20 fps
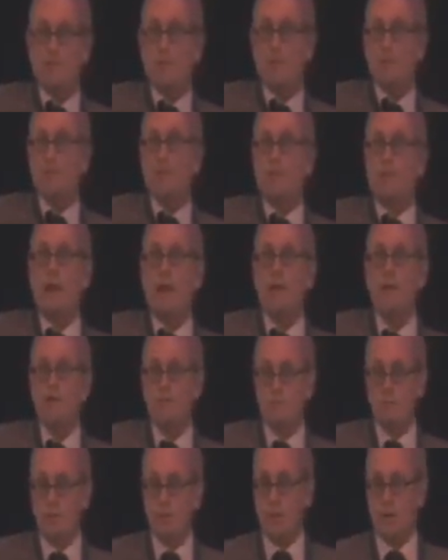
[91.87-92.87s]
from the
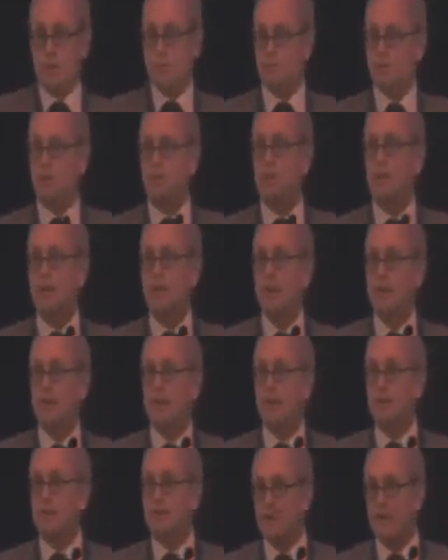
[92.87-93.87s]
spectrum of
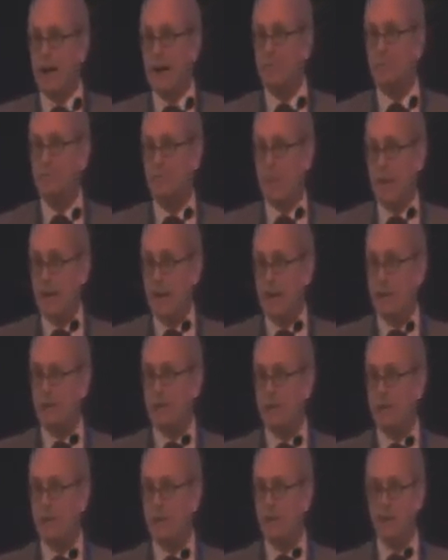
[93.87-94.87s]
fatigue and
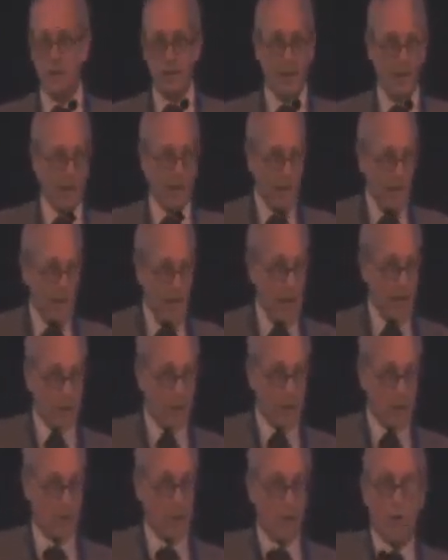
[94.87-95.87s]
fibromyalgia, and
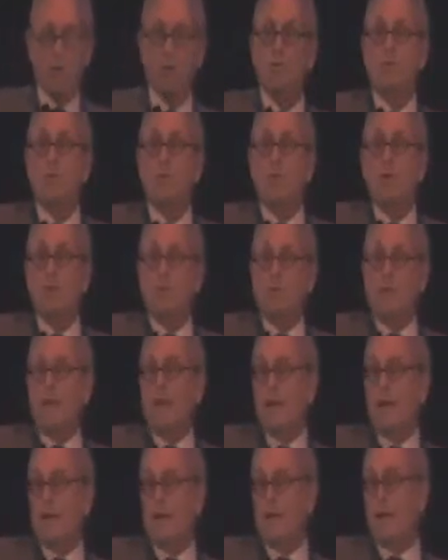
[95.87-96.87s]
also
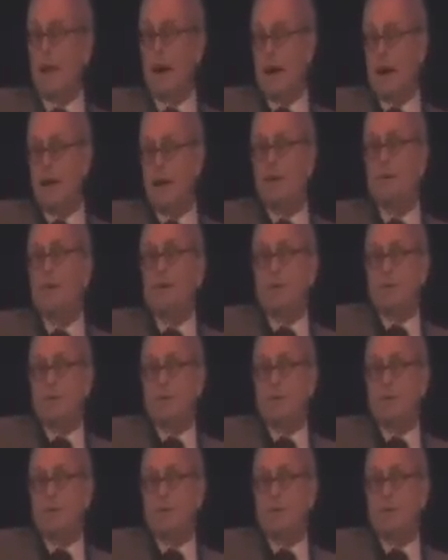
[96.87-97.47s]
PNEI,